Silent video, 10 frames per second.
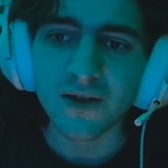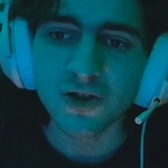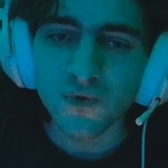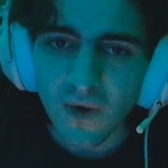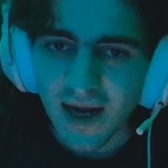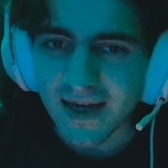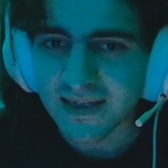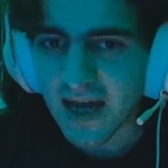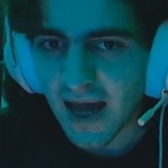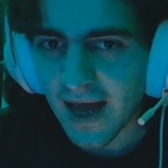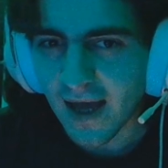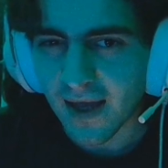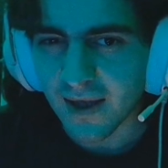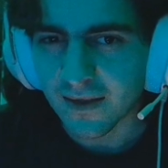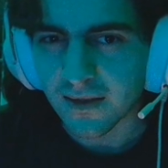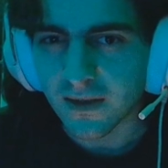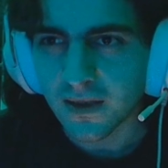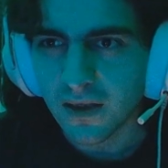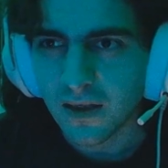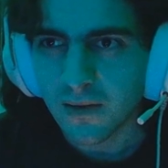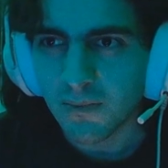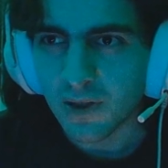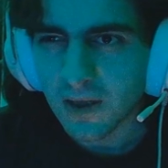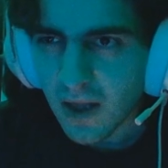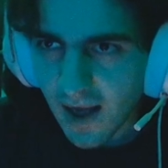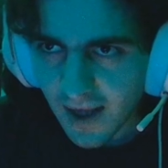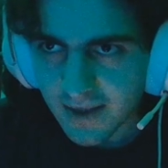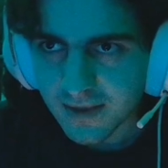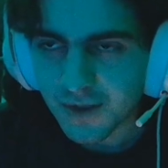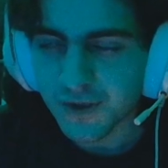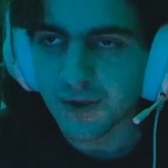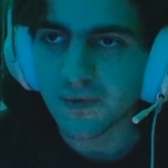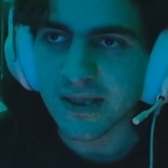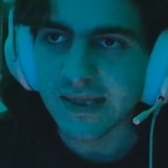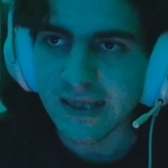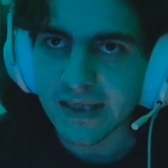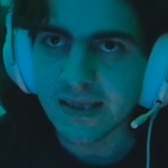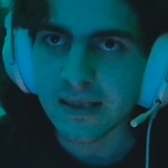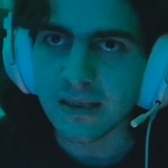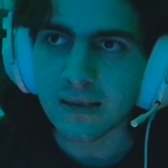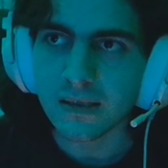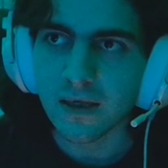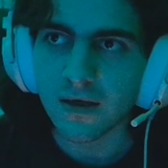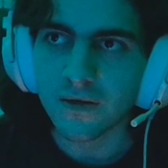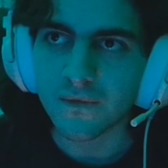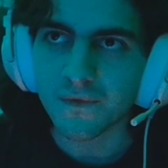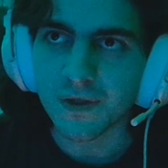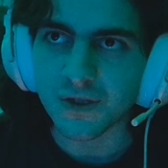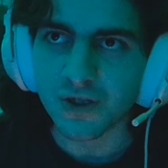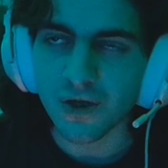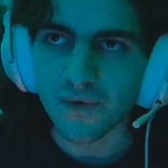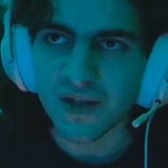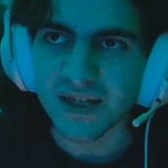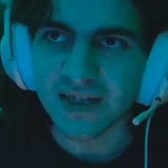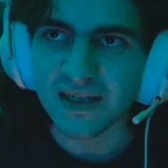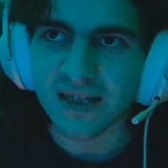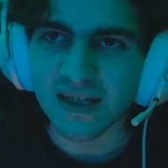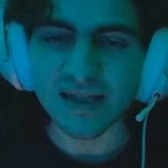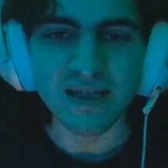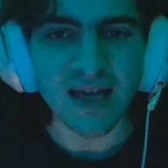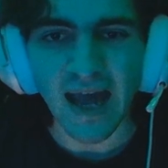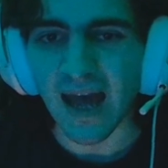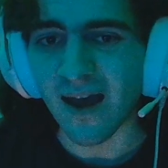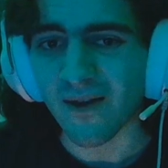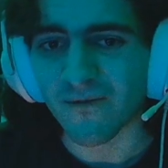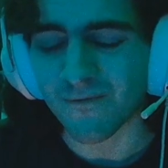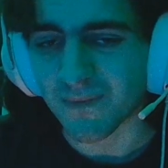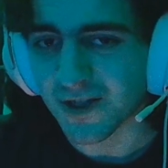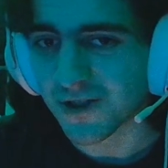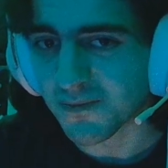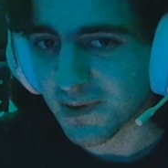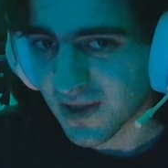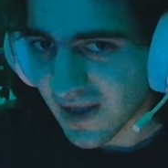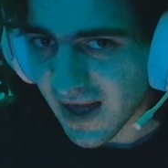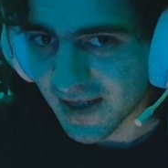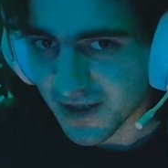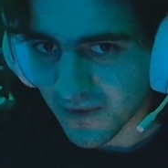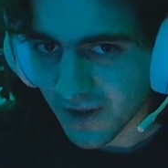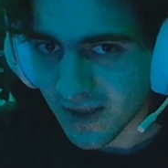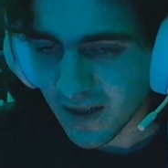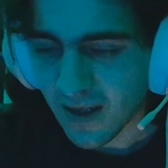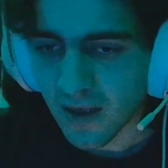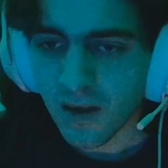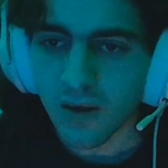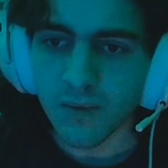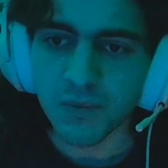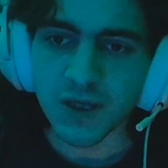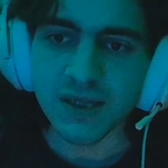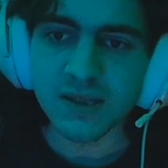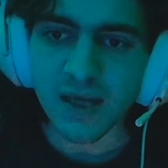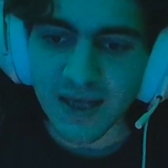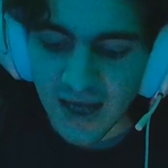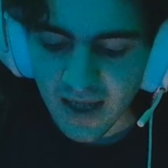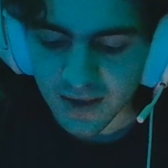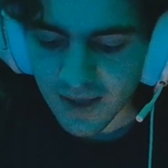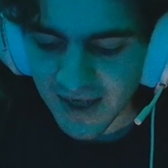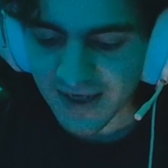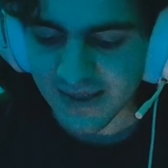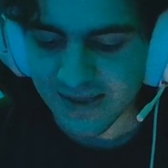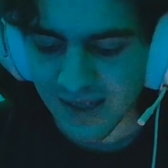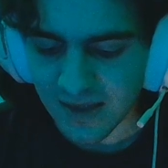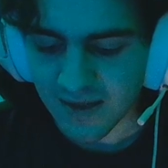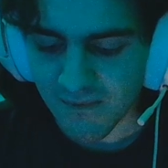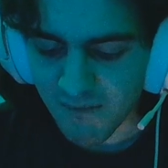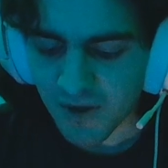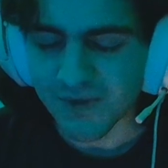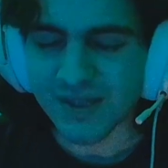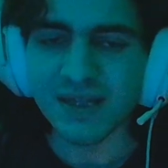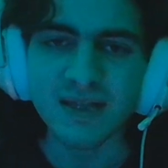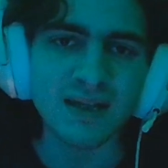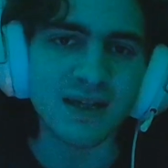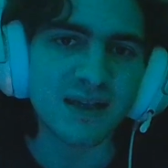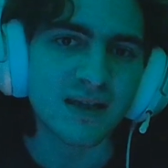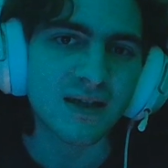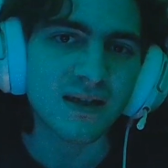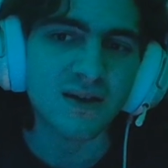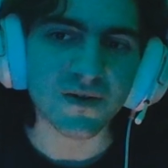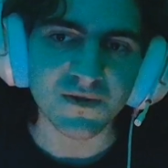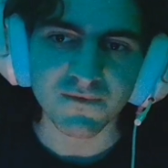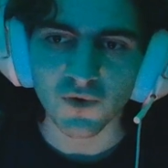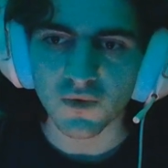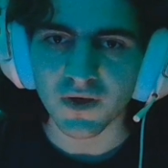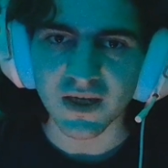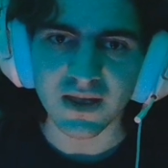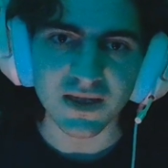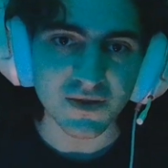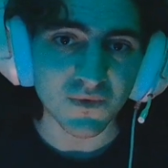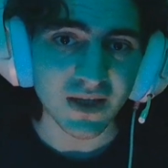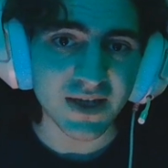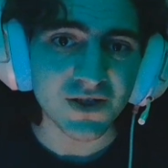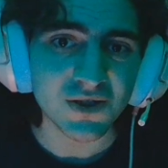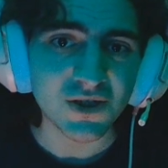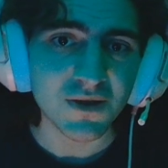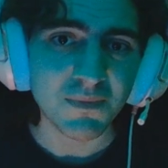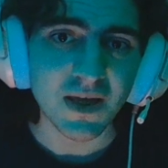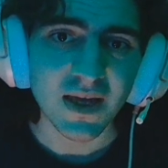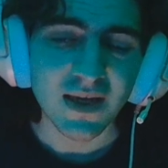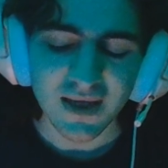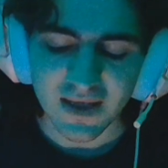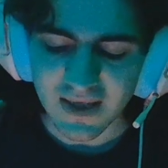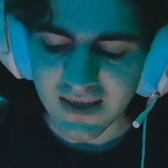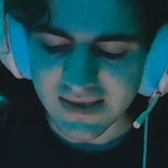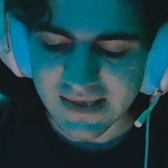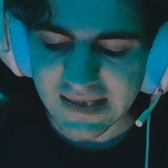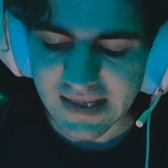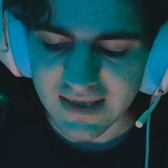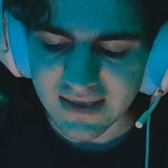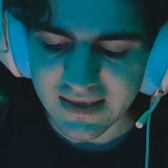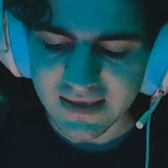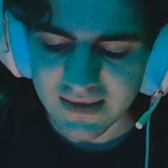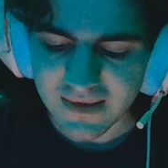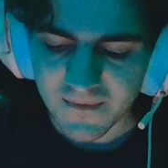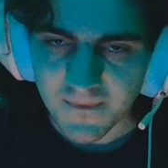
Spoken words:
try to add plot to a season of the show that doesn't have much plot to it. Because again, like I said, the most that goes forward in this relationship is that